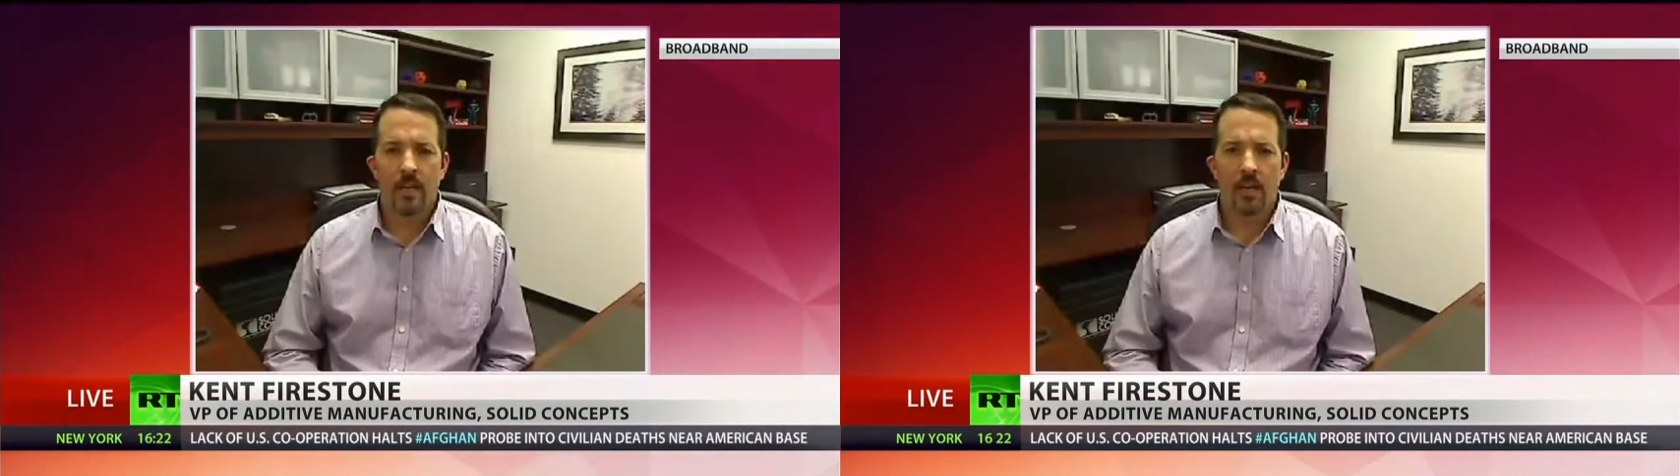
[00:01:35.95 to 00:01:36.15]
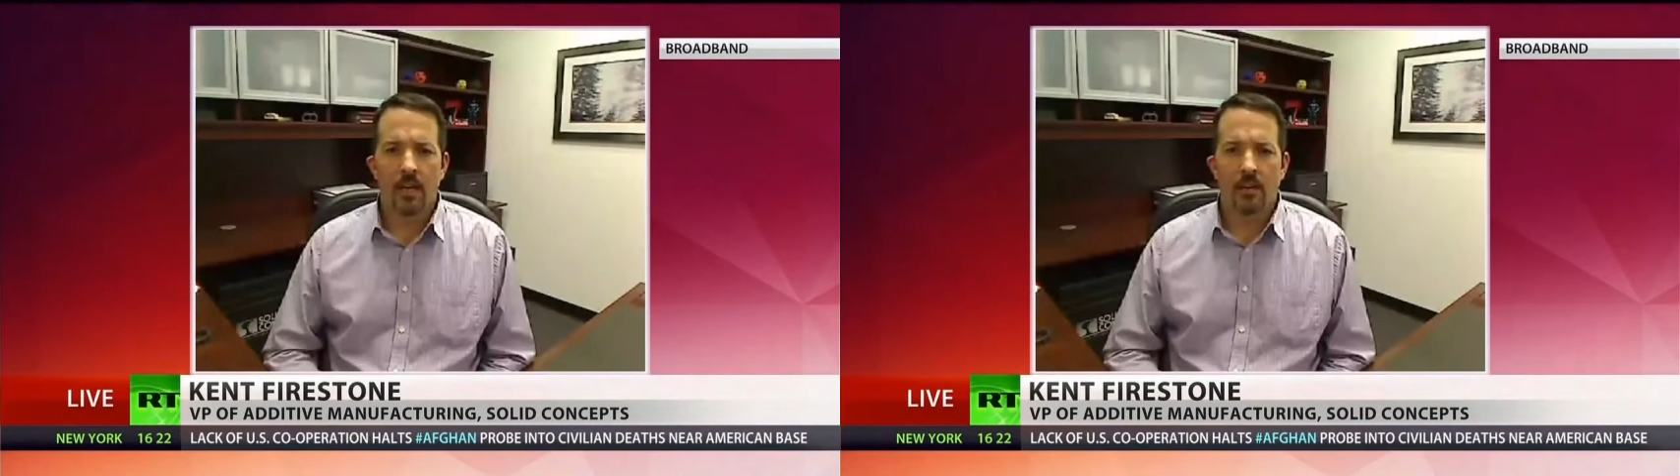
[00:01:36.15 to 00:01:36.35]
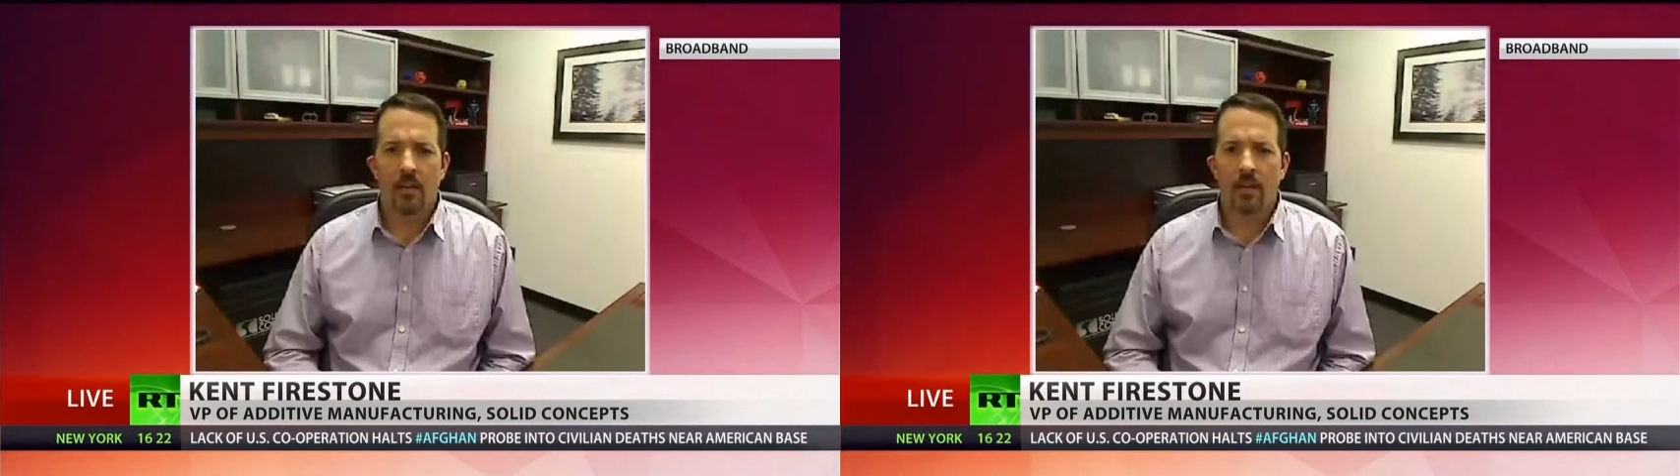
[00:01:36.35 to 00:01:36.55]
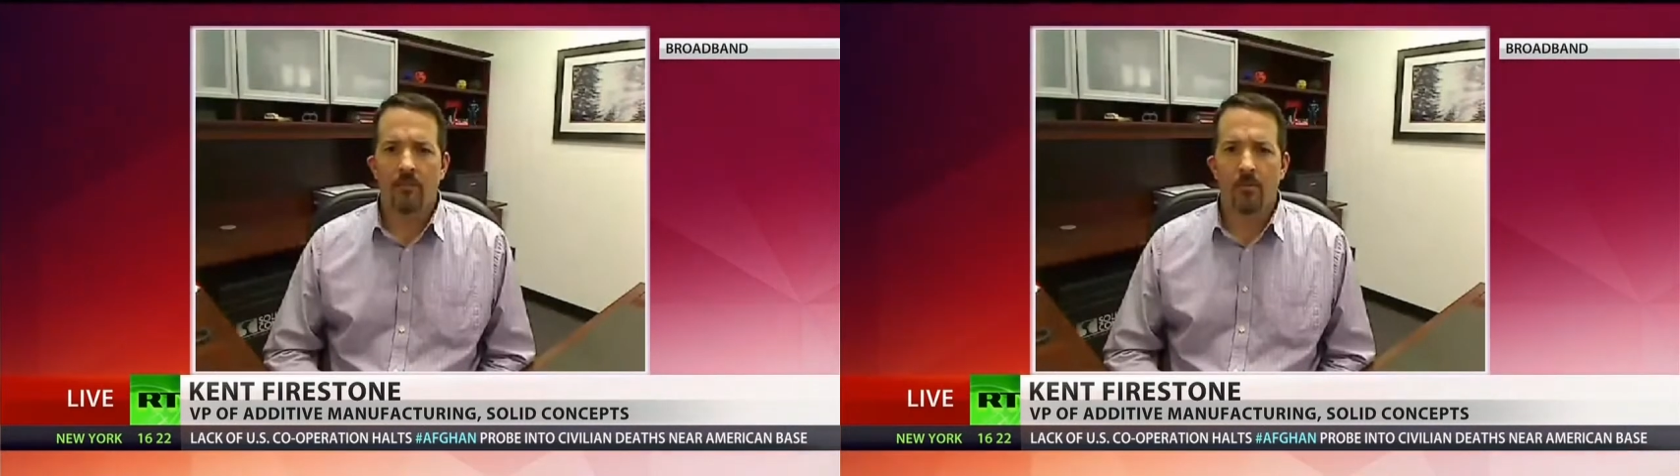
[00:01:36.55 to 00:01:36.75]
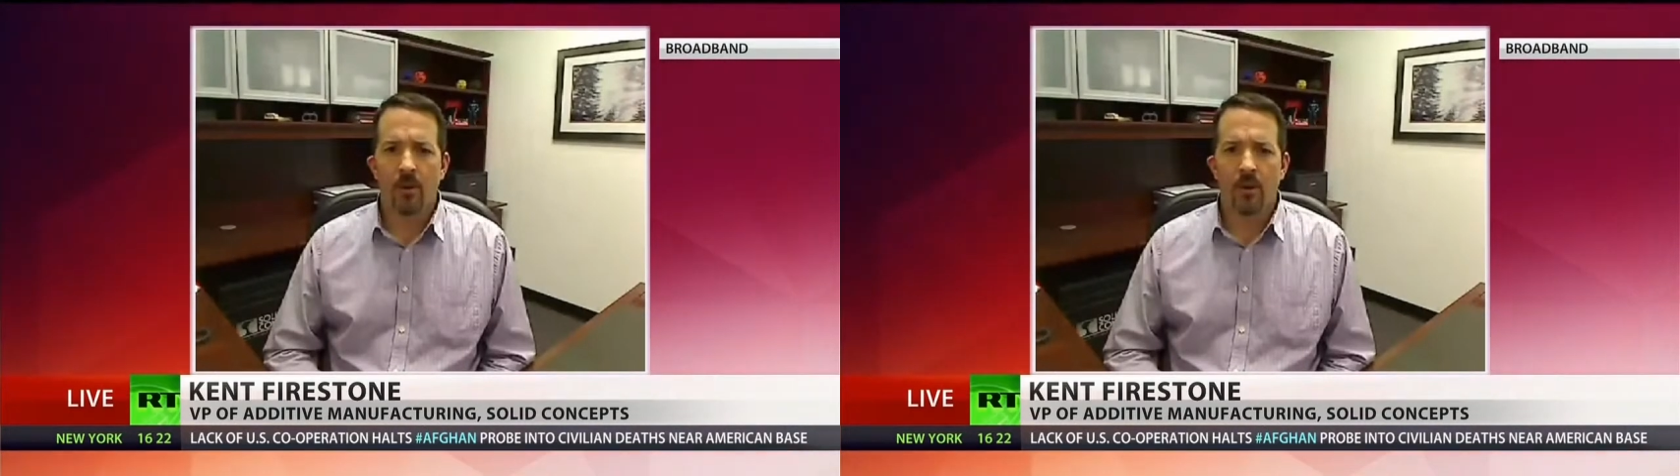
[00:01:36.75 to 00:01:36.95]
A lot
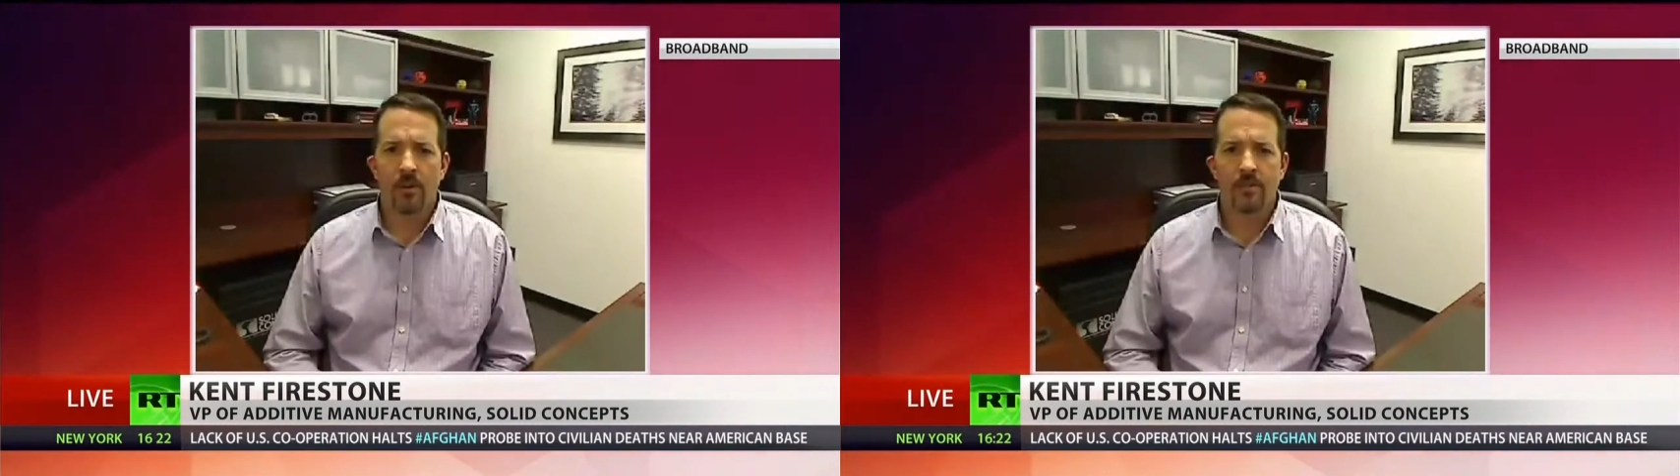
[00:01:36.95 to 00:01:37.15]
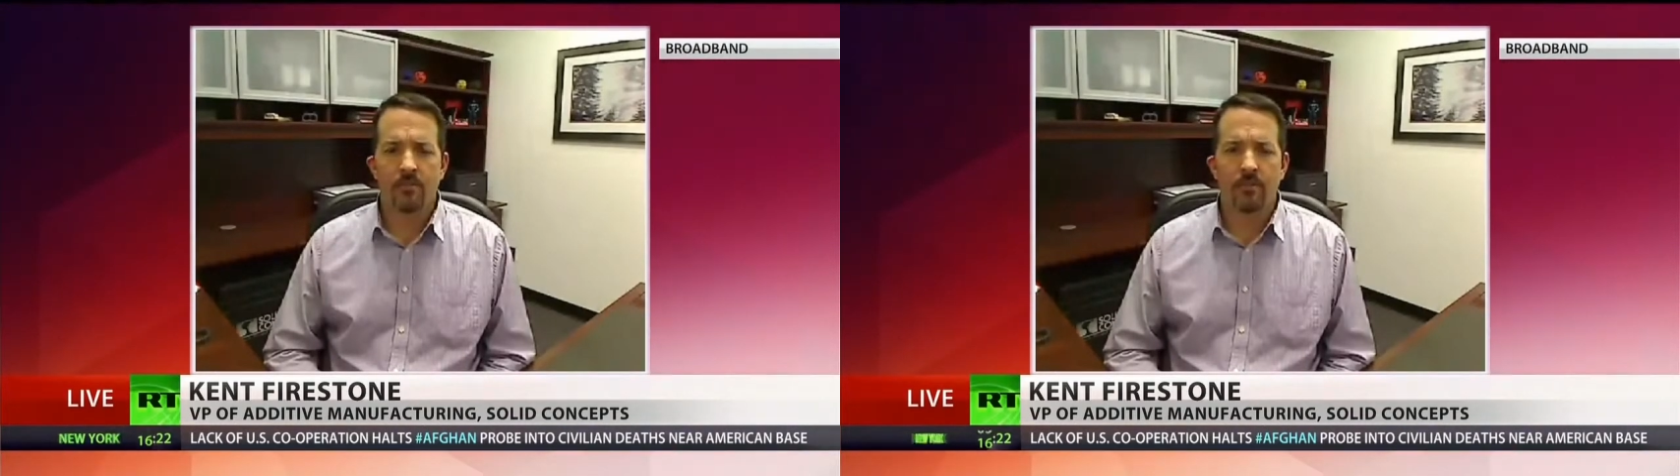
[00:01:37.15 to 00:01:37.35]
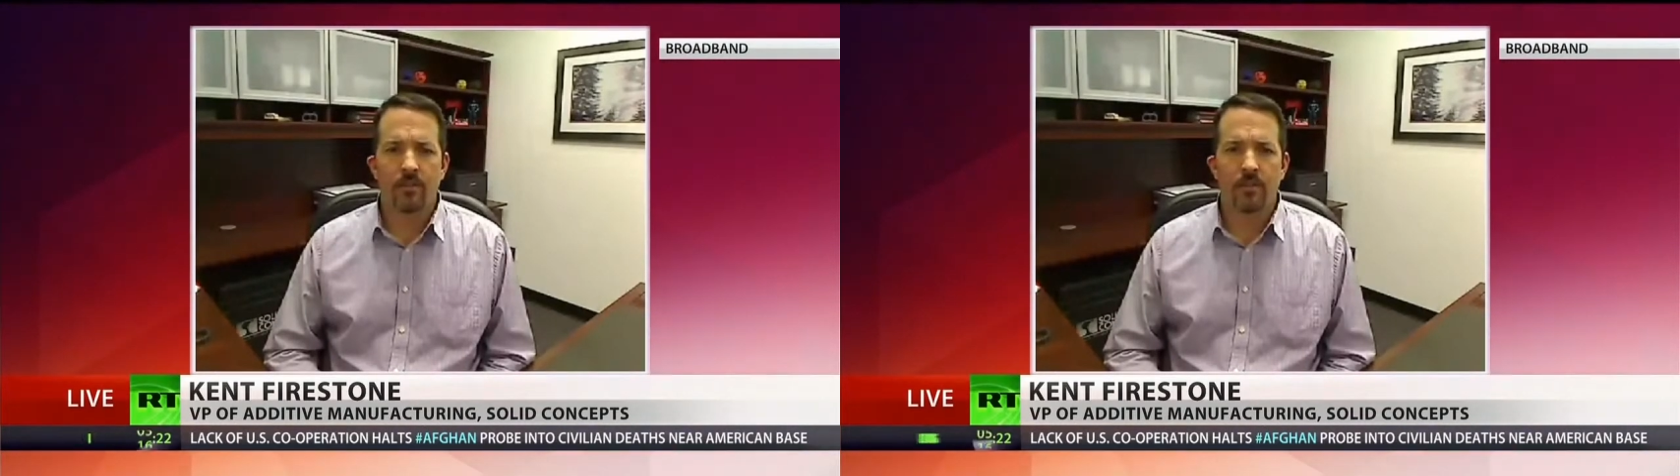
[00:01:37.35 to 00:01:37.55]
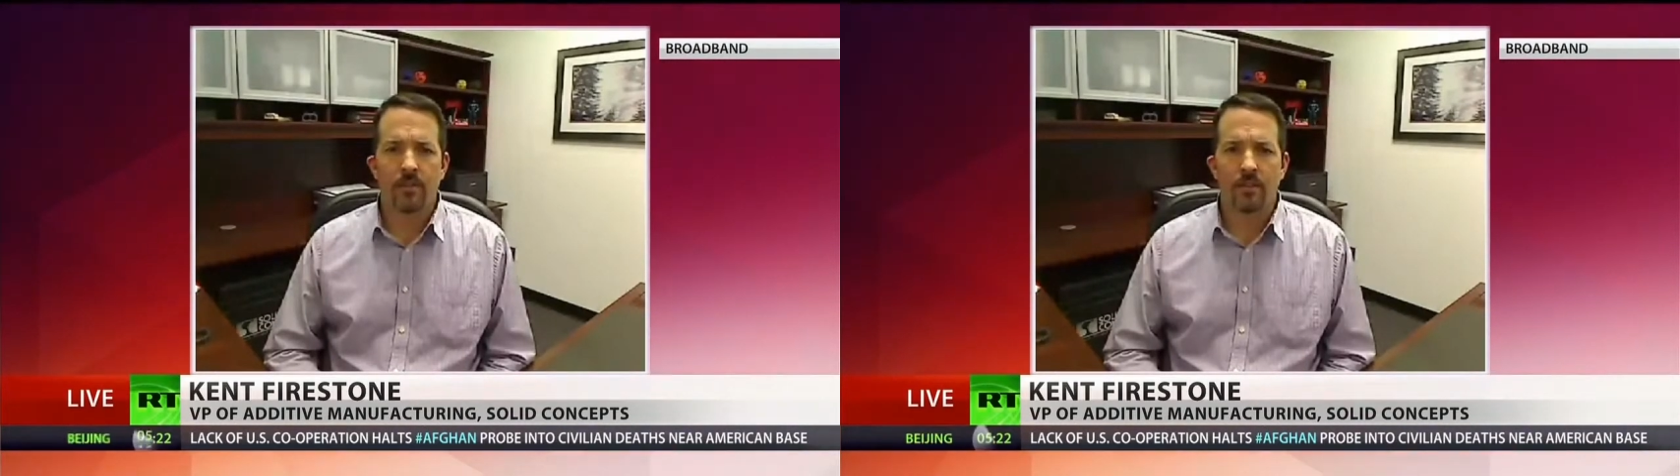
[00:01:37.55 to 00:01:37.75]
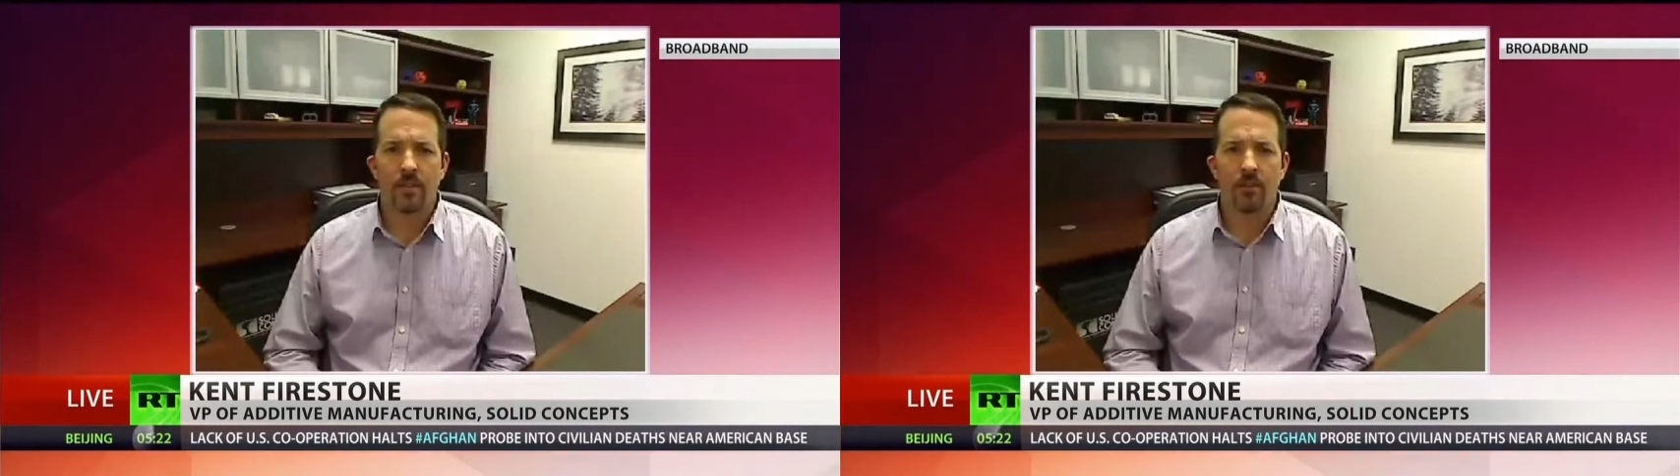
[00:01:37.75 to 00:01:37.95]
of our parts that
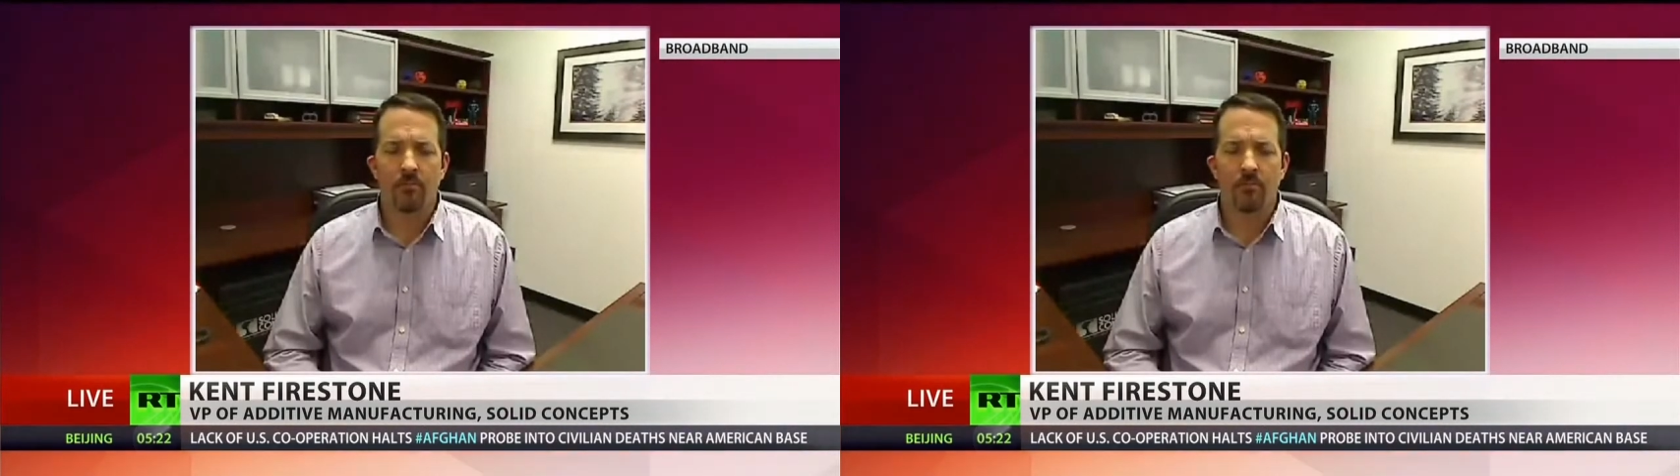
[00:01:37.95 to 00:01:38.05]
we